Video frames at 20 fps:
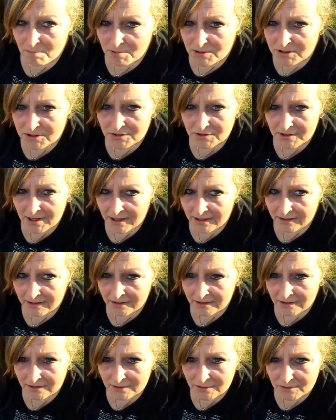But you're not
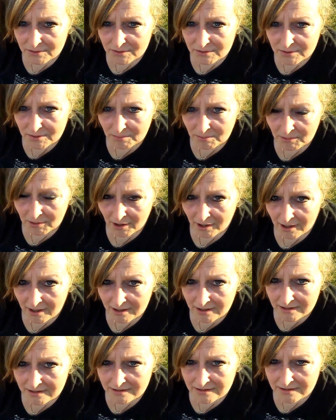going to lose your
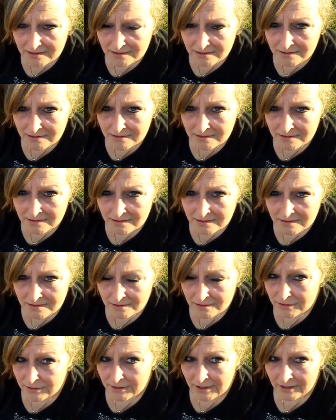prize.
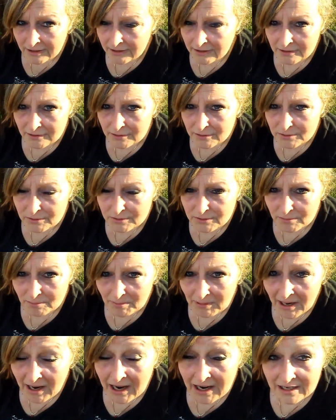You're not going to lose your
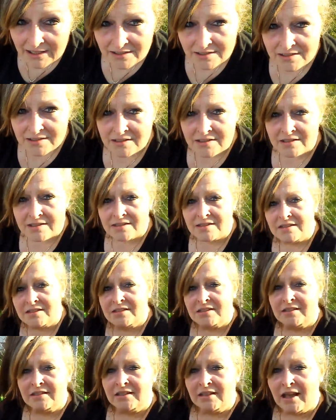box.
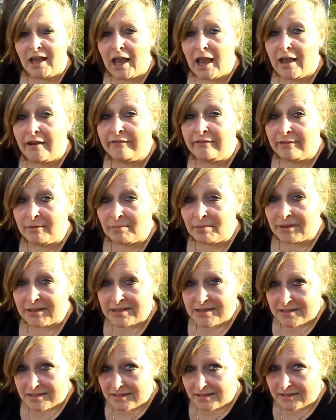
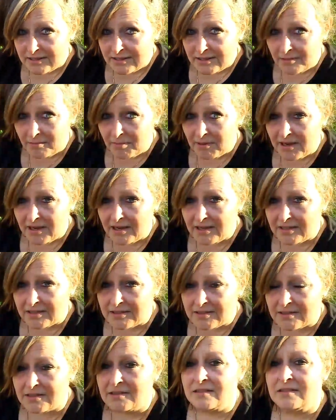Everybody's going to get a
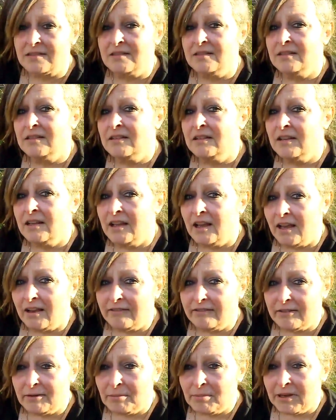box.
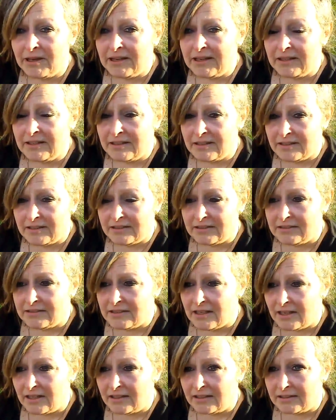Everybody that
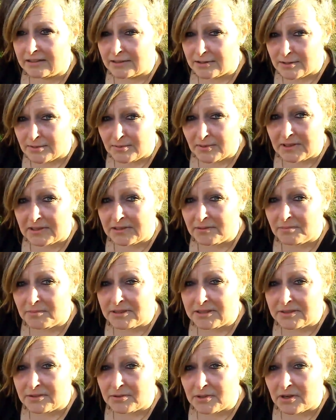uh, gets
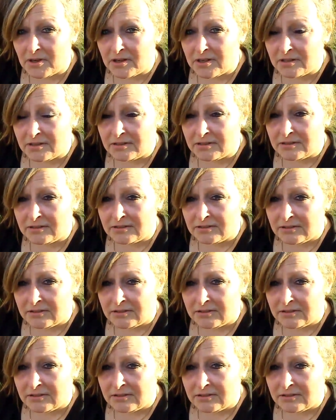randomly drawn